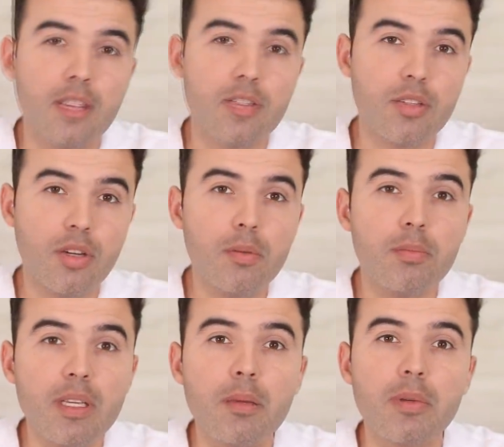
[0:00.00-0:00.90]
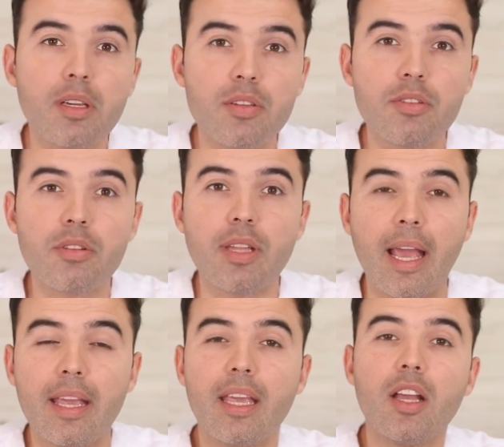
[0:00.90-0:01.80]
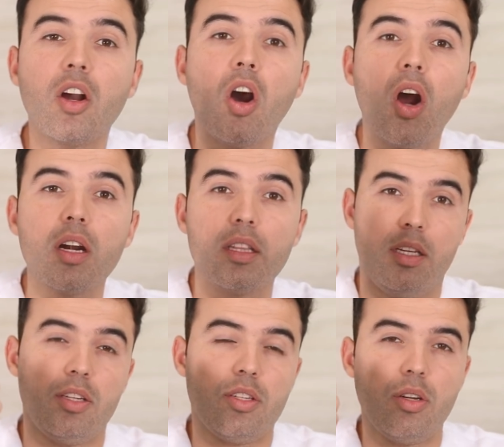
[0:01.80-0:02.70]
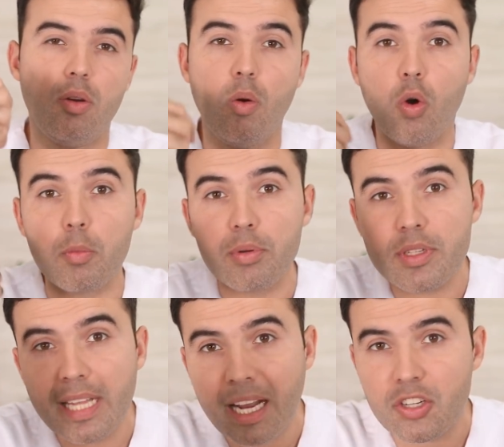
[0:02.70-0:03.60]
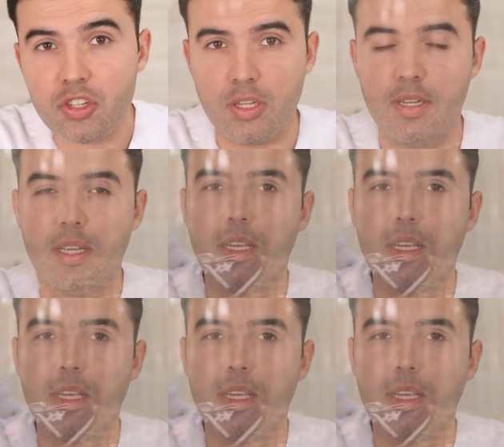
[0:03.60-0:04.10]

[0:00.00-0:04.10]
this could be because you're lacking cartilage or protection